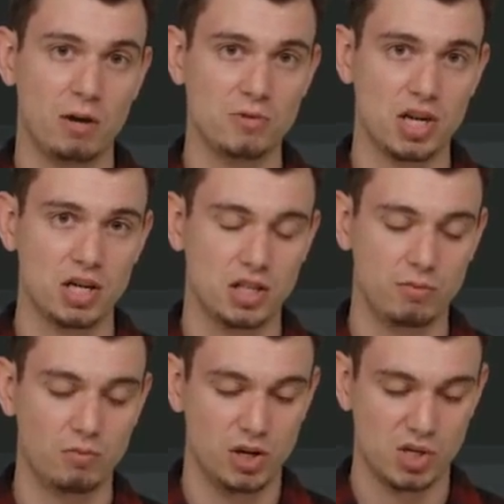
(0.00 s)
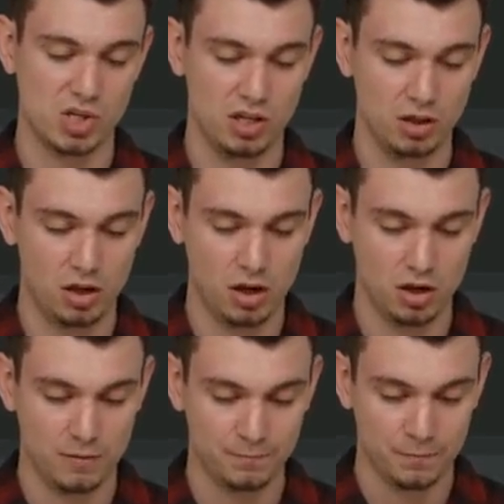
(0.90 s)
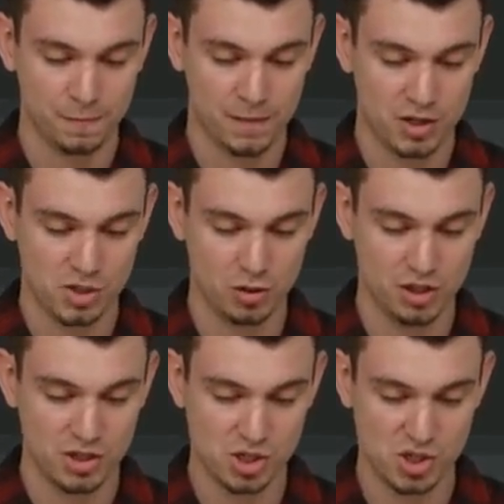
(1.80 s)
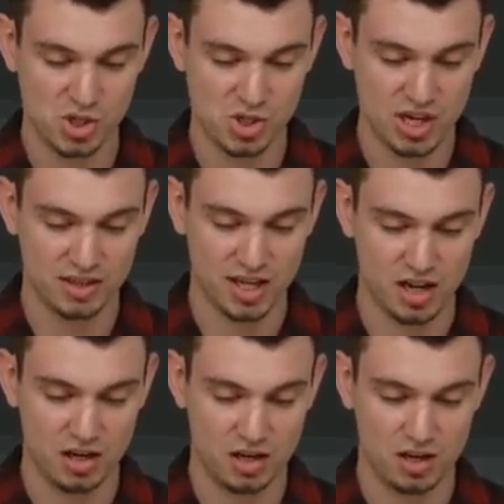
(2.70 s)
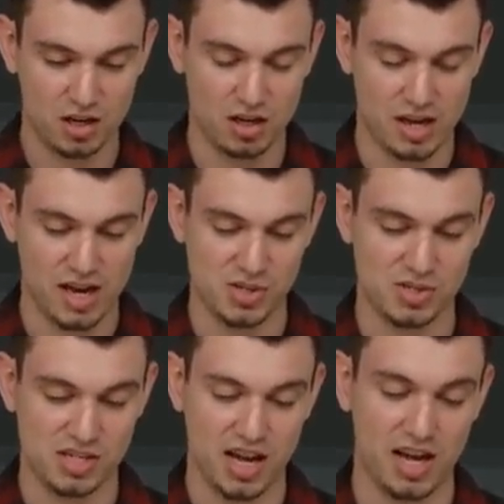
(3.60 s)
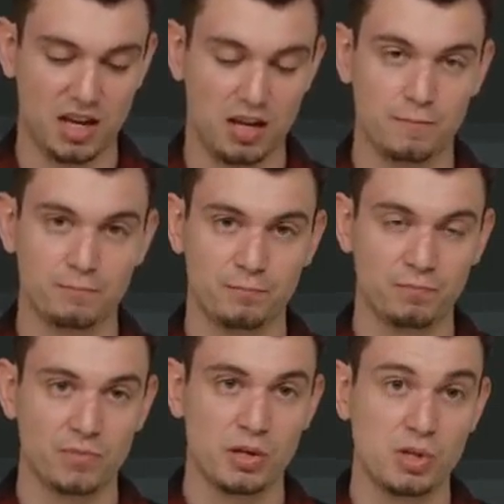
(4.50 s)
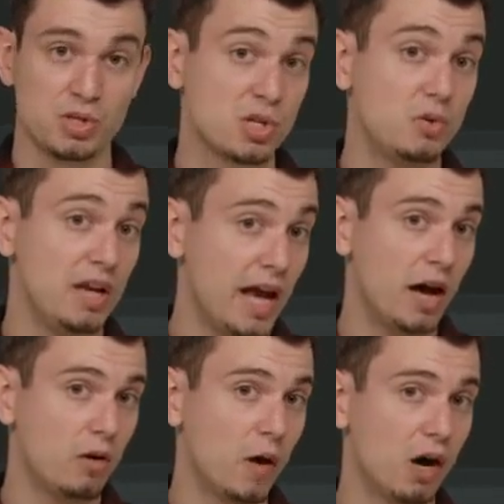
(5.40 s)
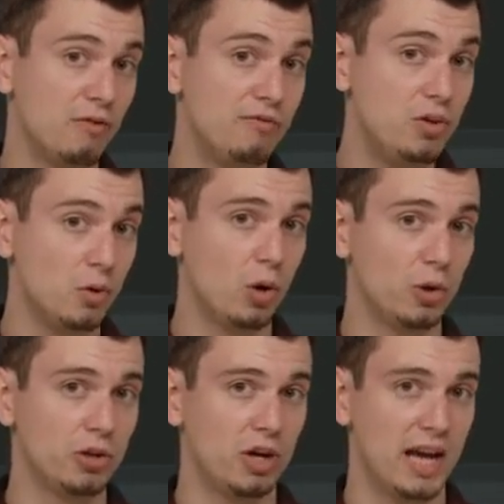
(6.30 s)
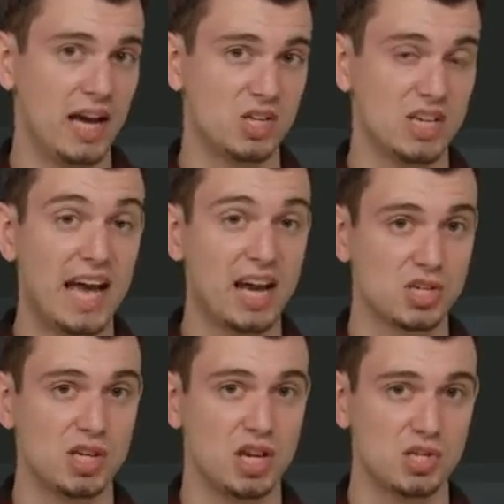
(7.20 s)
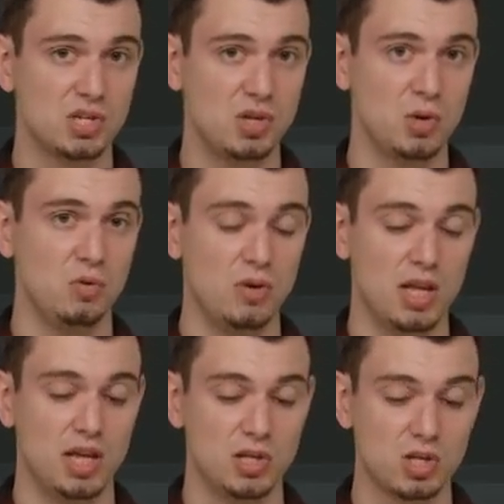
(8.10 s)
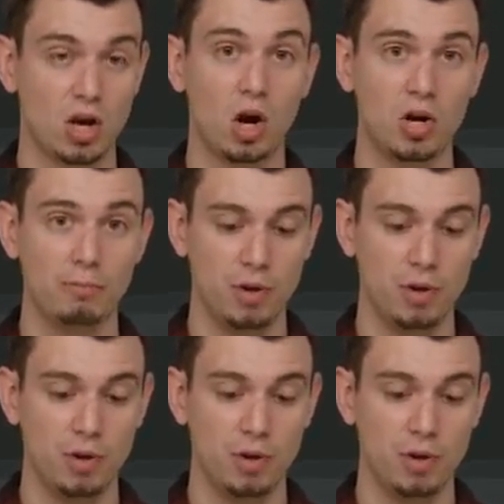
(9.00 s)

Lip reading: object that we want to send along. So let's just set that as the tag. So now our viewholder has access to its current